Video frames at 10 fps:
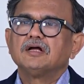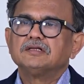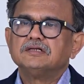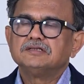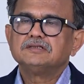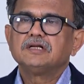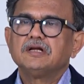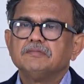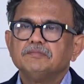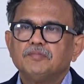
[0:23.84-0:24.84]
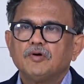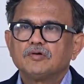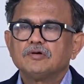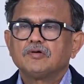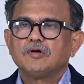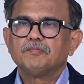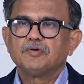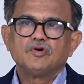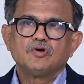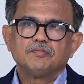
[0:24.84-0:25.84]
This is an important
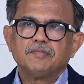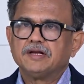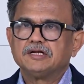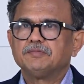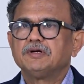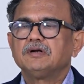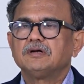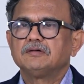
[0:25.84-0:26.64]
component of management,